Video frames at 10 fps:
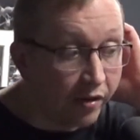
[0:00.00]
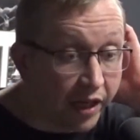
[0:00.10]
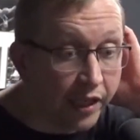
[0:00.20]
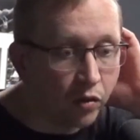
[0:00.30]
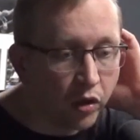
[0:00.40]

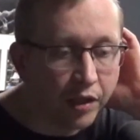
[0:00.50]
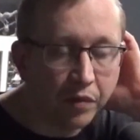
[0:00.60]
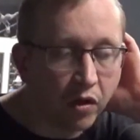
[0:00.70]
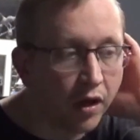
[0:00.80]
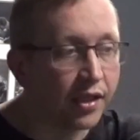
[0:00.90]
really lucky,
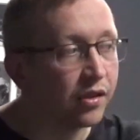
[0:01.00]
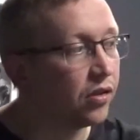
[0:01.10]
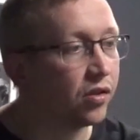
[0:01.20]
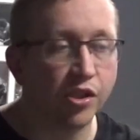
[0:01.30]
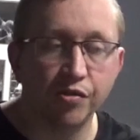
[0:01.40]
we've got like
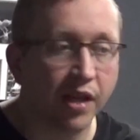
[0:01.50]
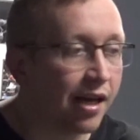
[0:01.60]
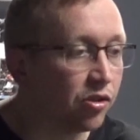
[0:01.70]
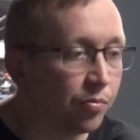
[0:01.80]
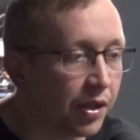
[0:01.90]

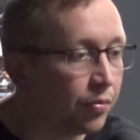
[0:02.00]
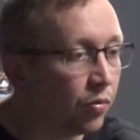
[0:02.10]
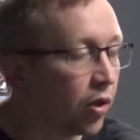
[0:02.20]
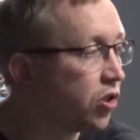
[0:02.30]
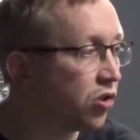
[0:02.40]
2,000 people
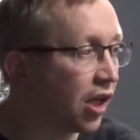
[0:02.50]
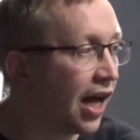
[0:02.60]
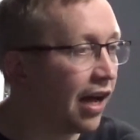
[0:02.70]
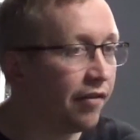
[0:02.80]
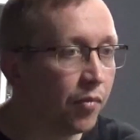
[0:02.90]
watching us
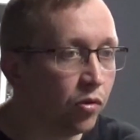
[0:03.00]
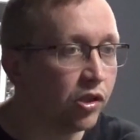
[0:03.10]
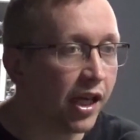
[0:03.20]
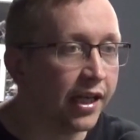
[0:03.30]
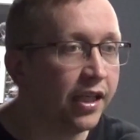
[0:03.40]
live
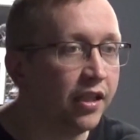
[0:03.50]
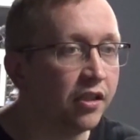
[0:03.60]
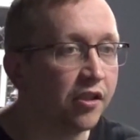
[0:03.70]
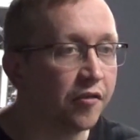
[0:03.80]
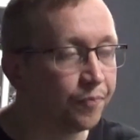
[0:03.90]
most
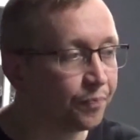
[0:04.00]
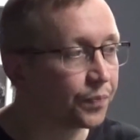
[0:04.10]
days,